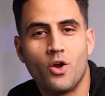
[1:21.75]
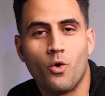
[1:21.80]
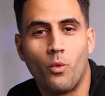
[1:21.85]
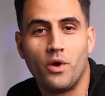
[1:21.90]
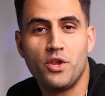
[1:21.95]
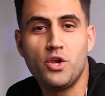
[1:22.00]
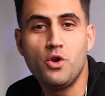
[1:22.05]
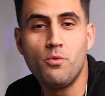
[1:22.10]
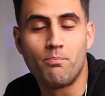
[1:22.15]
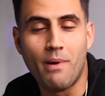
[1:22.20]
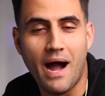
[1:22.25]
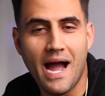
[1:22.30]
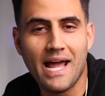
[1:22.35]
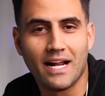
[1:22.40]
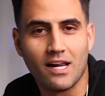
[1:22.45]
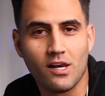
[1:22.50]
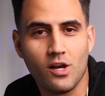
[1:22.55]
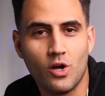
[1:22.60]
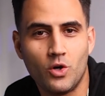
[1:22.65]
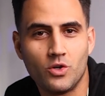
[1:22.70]
When you buy to
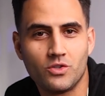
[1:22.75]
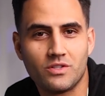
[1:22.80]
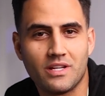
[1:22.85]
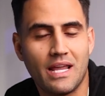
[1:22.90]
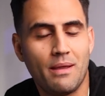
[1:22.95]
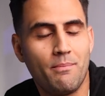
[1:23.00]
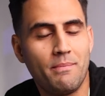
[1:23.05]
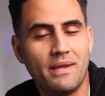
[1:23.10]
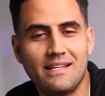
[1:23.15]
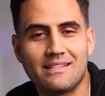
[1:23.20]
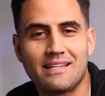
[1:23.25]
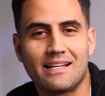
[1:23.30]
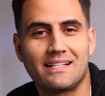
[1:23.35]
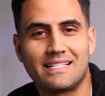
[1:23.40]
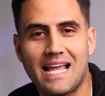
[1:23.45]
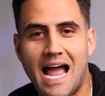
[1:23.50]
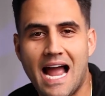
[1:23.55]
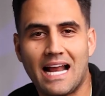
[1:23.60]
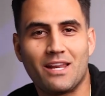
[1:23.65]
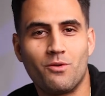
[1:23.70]
close, it means
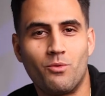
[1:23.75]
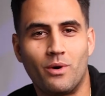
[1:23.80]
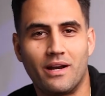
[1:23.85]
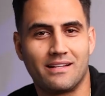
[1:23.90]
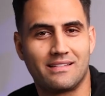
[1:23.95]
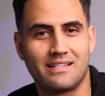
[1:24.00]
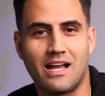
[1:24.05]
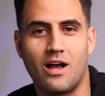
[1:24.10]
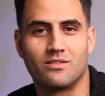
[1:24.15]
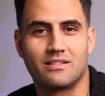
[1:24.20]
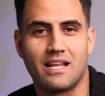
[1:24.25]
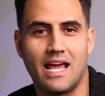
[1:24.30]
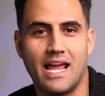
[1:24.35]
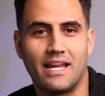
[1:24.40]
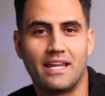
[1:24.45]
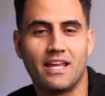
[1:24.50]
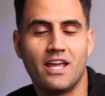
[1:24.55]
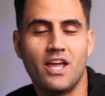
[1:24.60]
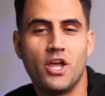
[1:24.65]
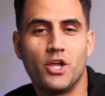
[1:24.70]
exactly what it sounds
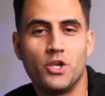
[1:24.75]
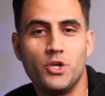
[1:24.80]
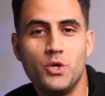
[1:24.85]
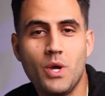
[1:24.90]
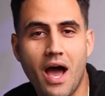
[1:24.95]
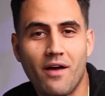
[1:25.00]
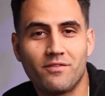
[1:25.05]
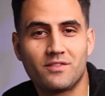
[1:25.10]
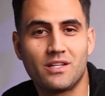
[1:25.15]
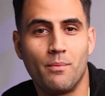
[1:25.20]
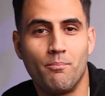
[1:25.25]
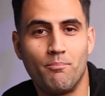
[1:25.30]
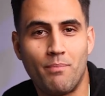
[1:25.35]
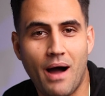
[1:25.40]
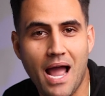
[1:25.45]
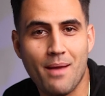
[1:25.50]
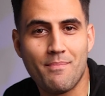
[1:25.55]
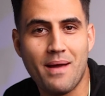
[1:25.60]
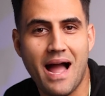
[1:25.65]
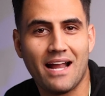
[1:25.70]
like. You have to
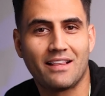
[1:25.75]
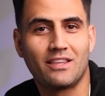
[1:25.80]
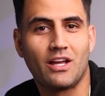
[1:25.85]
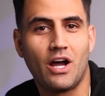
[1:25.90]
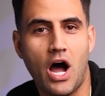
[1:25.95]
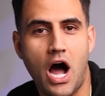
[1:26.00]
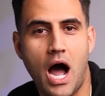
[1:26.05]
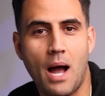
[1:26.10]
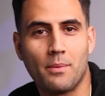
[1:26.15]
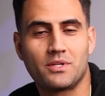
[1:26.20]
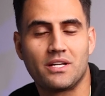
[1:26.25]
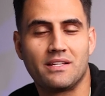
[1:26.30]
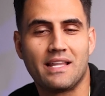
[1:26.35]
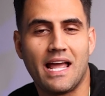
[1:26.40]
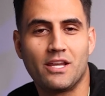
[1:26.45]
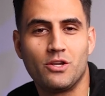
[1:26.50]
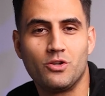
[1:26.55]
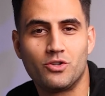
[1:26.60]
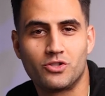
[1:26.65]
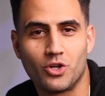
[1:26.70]
buy back the option
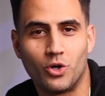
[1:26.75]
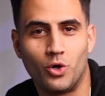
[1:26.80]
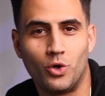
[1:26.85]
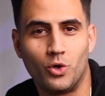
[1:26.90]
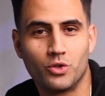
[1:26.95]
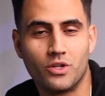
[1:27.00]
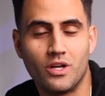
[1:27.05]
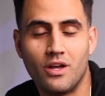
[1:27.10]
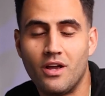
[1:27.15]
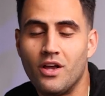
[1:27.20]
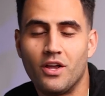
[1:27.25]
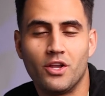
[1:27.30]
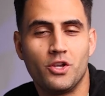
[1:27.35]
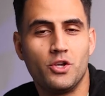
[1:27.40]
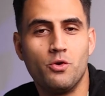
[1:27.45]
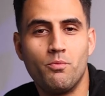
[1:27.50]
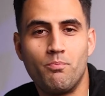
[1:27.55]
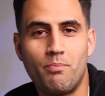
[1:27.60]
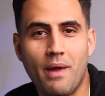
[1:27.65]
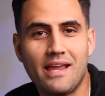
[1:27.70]
that you sold.
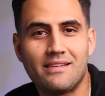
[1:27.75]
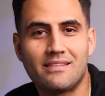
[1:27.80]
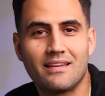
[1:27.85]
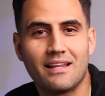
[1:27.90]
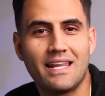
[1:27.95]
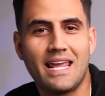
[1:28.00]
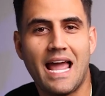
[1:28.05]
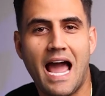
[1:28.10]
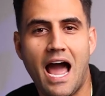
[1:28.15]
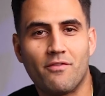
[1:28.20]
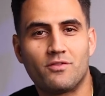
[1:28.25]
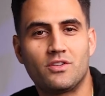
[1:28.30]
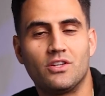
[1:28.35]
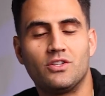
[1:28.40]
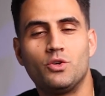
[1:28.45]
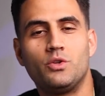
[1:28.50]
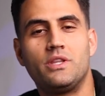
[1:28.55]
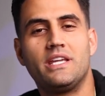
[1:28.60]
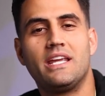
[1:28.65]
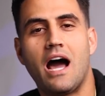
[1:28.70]
You basically have to
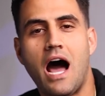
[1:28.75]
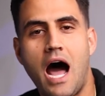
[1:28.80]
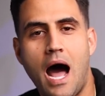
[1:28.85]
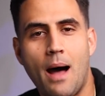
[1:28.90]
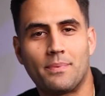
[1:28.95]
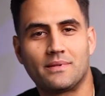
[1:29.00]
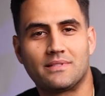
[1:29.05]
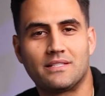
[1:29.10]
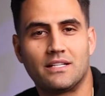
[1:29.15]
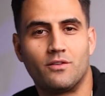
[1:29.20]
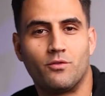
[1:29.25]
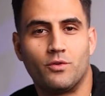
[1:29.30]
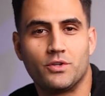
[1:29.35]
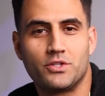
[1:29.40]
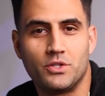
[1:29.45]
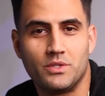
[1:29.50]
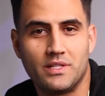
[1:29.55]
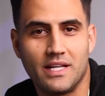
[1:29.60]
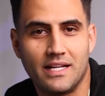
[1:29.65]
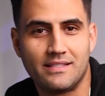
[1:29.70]
do the opposite of
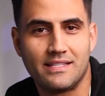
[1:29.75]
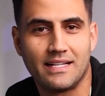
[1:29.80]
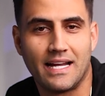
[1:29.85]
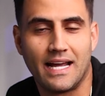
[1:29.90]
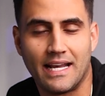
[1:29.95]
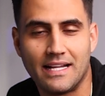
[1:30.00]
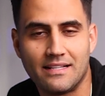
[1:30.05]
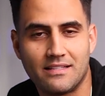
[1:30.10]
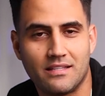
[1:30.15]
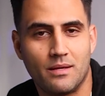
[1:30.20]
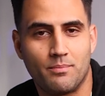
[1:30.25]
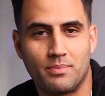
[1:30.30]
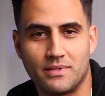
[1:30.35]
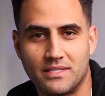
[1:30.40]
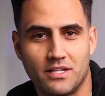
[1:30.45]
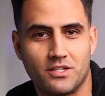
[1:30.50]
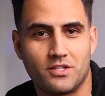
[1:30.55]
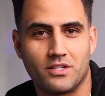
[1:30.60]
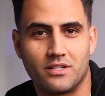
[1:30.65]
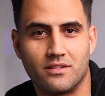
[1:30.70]
what you did to get into the
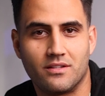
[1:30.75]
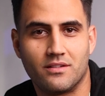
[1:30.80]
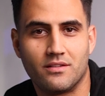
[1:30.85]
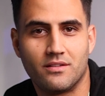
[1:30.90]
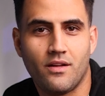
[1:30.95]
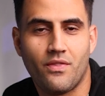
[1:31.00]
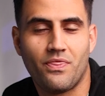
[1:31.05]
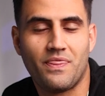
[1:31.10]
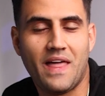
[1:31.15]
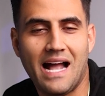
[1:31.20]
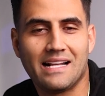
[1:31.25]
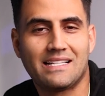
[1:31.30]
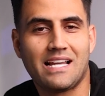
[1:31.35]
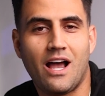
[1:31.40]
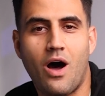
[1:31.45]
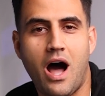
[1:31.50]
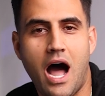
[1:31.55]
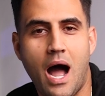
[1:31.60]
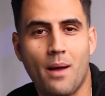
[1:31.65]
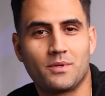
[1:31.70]
position. That's
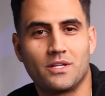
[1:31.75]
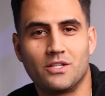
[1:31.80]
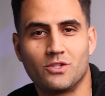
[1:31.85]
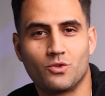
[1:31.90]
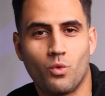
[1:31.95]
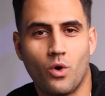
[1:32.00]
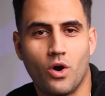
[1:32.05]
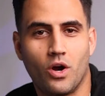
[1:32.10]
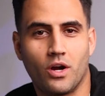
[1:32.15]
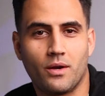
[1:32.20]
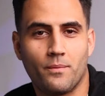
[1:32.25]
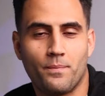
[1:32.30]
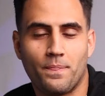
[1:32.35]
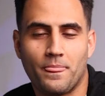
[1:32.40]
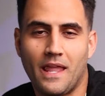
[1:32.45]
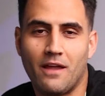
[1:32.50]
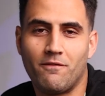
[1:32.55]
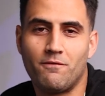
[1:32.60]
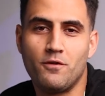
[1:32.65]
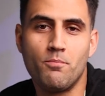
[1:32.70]
how options work.
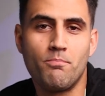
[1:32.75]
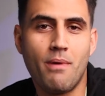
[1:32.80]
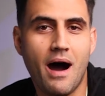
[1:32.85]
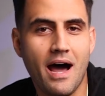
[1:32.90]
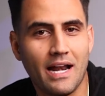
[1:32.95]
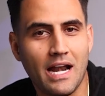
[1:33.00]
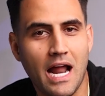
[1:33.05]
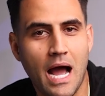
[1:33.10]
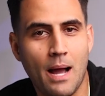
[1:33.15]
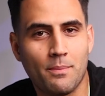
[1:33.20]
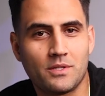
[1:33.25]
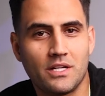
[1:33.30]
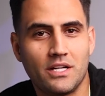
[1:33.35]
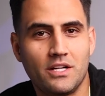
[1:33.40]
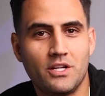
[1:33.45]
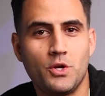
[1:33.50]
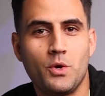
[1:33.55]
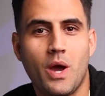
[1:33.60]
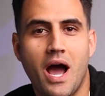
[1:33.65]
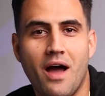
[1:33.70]
If you bought an
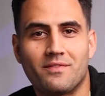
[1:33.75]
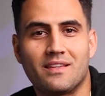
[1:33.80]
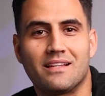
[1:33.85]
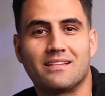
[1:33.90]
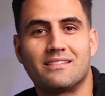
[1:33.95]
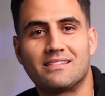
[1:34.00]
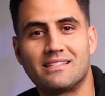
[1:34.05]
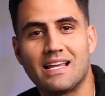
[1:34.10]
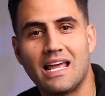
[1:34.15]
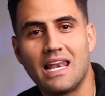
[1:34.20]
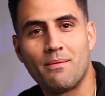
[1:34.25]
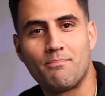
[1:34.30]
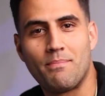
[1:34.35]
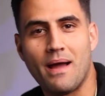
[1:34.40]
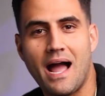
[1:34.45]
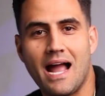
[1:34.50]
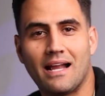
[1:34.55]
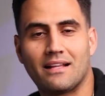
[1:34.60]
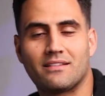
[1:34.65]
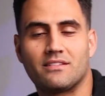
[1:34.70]
option, you have to sell it
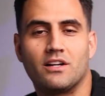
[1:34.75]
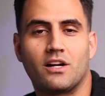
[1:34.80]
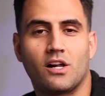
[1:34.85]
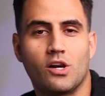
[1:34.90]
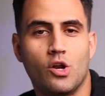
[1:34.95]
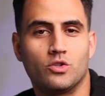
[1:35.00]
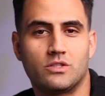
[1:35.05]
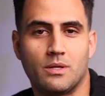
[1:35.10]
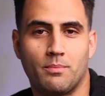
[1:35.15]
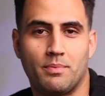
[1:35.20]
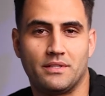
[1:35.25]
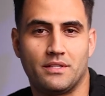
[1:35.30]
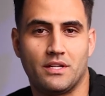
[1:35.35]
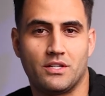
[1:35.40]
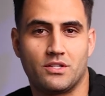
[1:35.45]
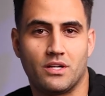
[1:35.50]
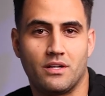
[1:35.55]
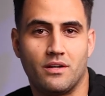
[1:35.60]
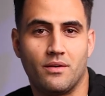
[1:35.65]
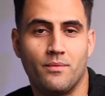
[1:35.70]
back to close a
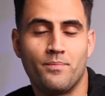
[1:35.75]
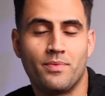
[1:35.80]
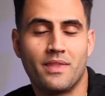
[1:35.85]
position.